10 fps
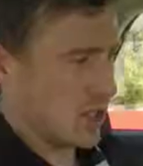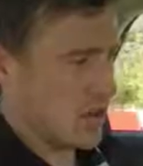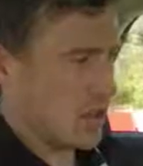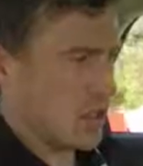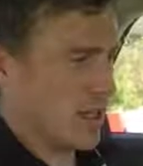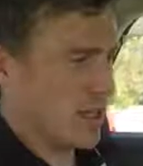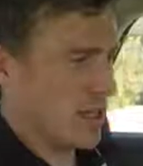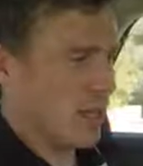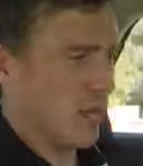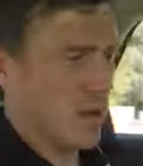could the
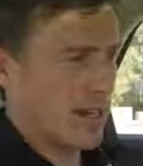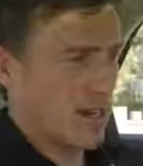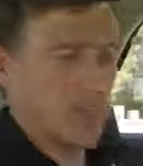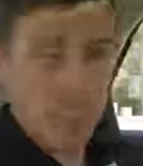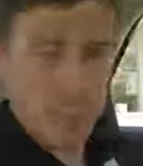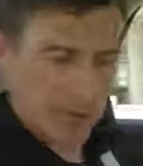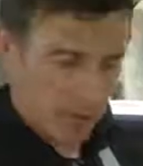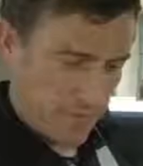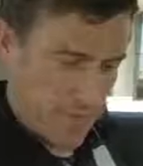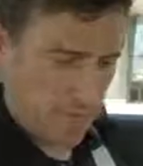vibratometer in my
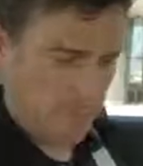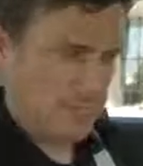phone.